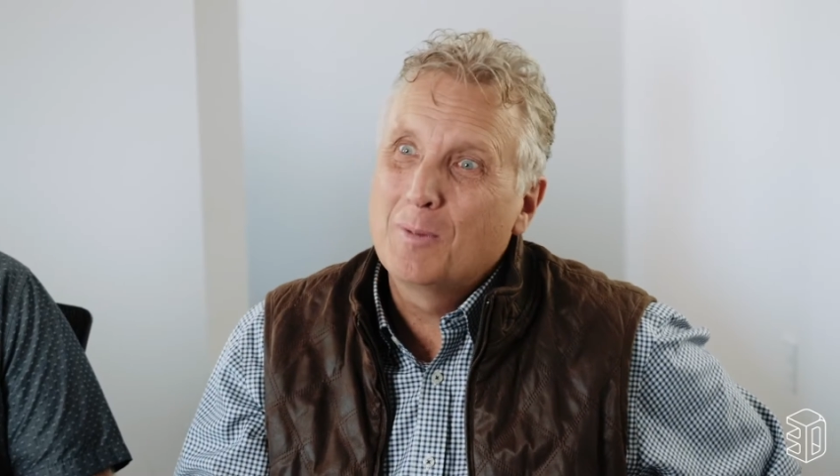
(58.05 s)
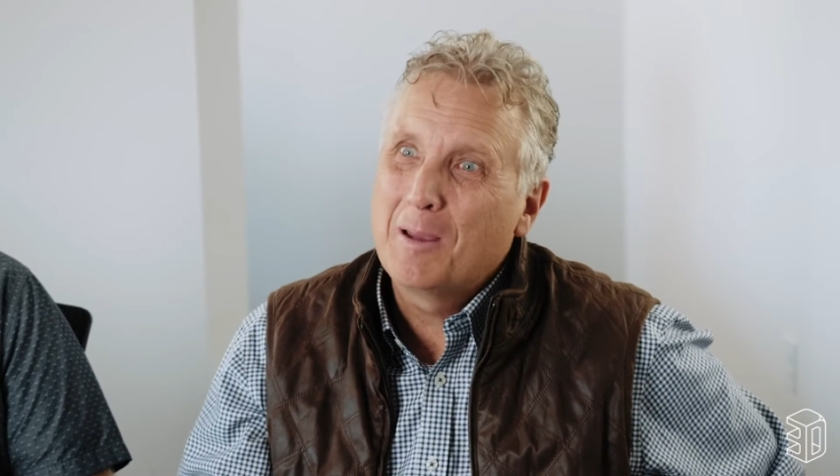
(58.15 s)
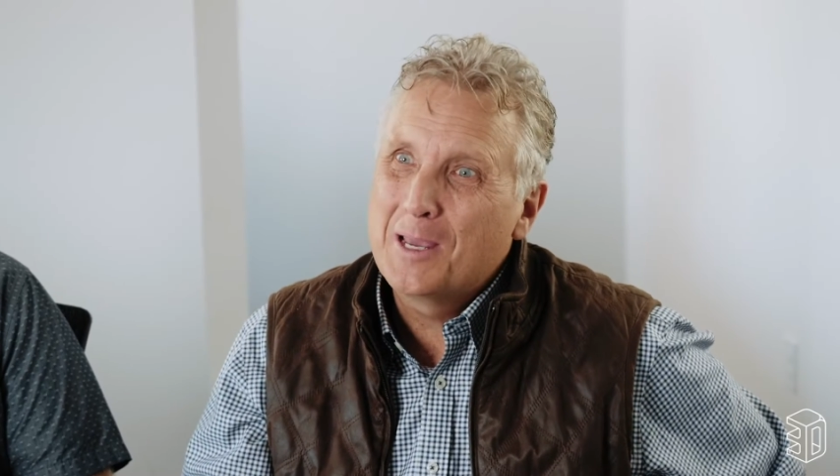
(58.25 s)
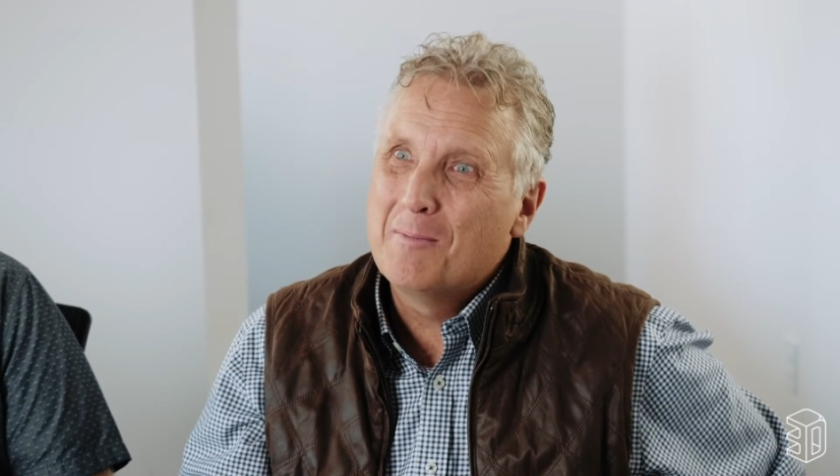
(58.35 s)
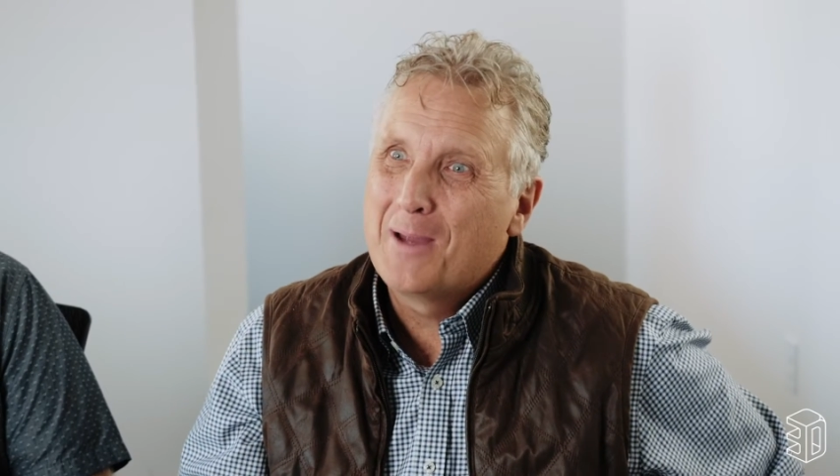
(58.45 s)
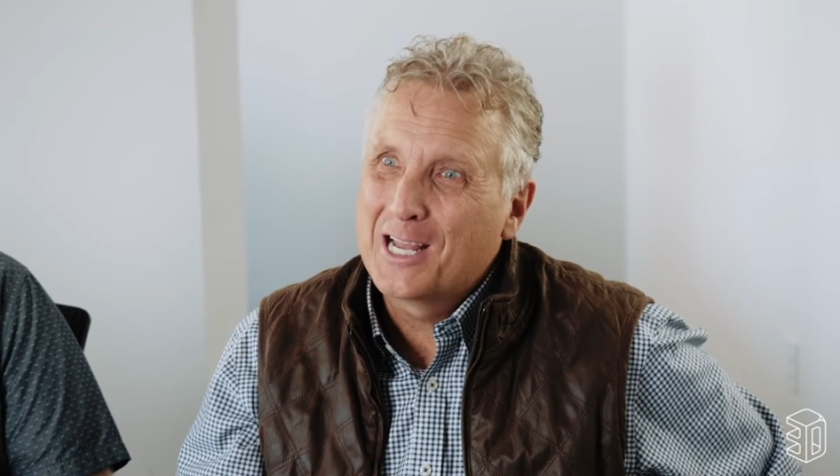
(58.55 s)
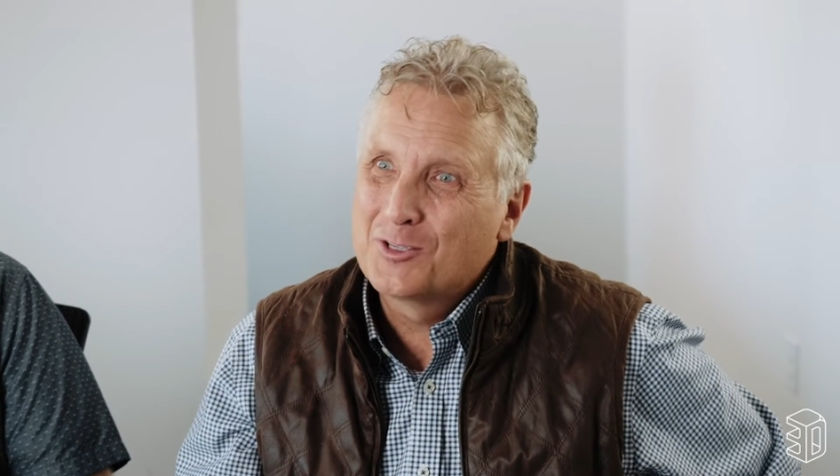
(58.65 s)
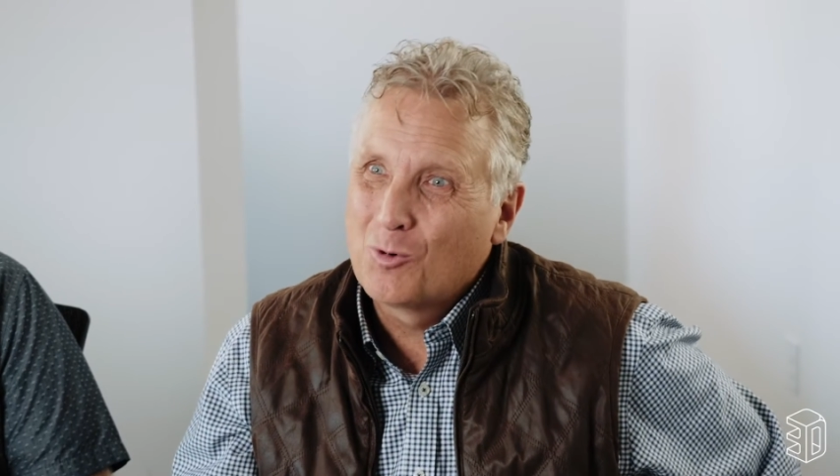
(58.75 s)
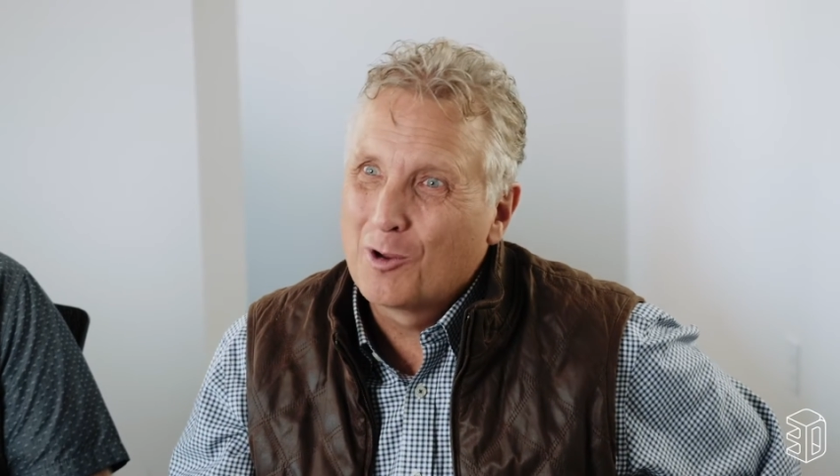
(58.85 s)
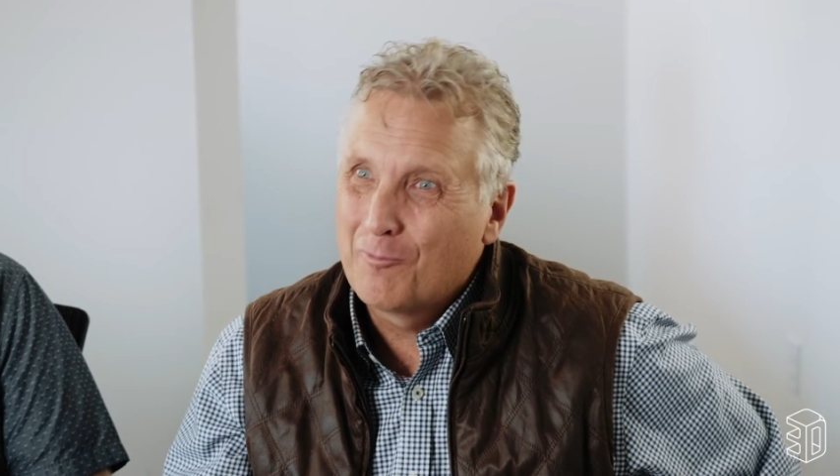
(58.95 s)
Maybe a
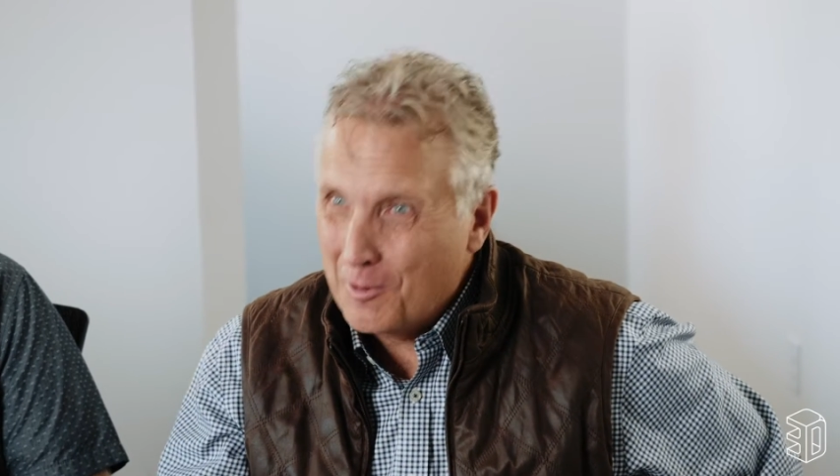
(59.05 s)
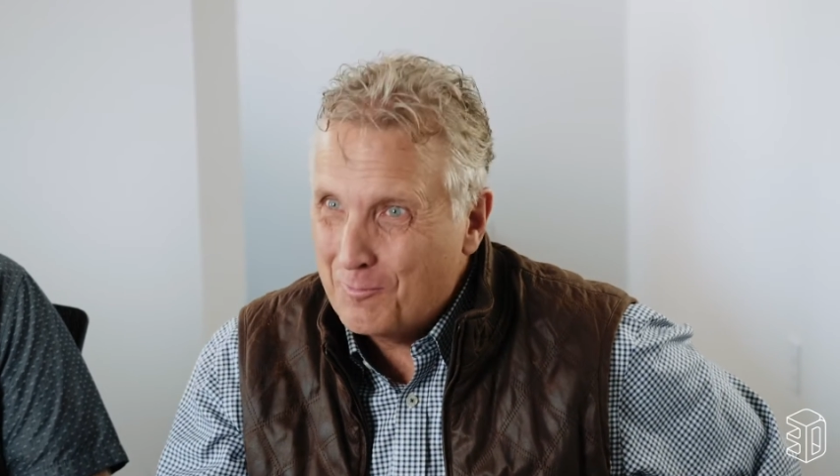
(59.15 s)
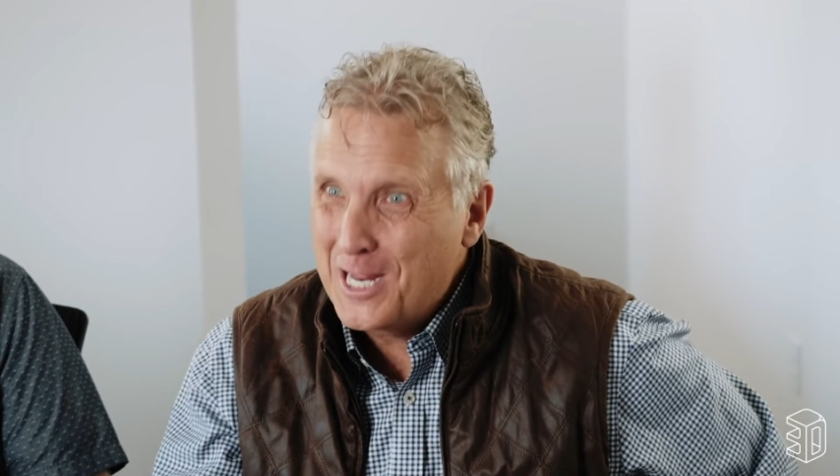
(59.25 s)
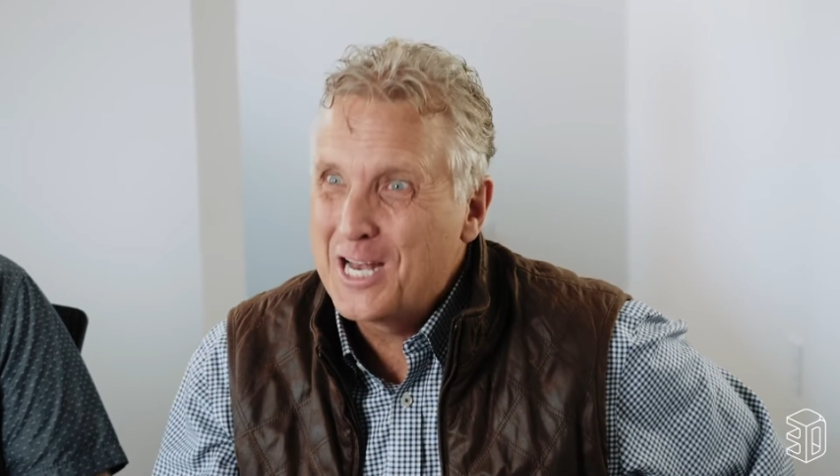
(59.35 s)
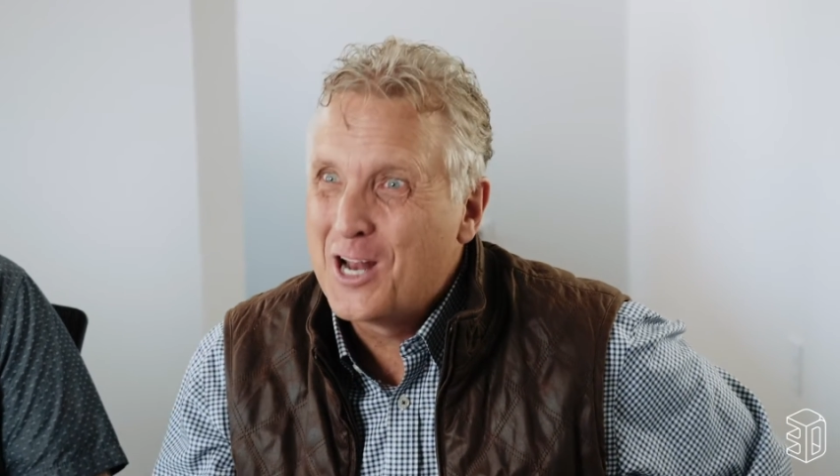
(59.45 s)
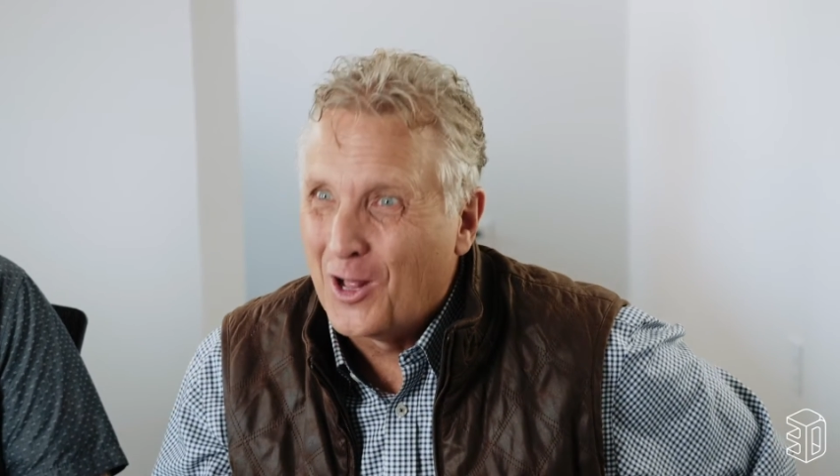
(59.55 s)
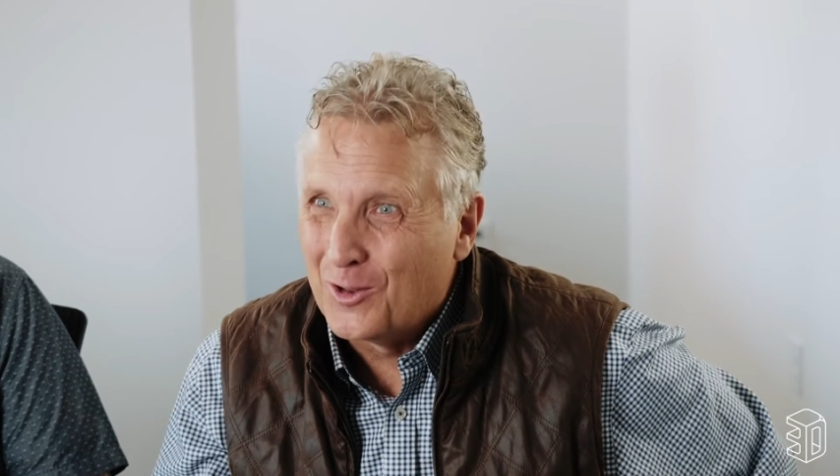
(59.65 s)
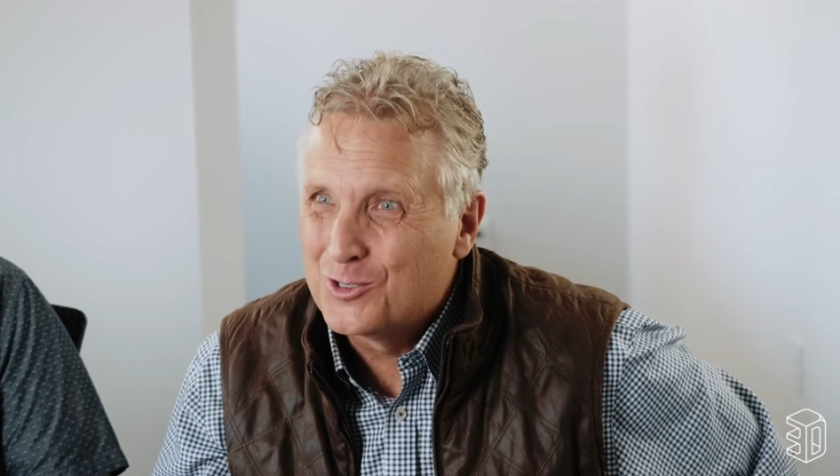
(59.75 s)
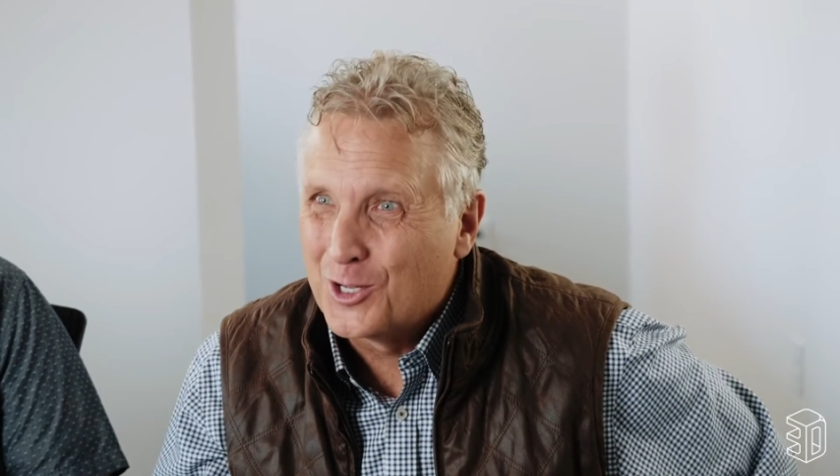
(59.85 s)
man's worth $15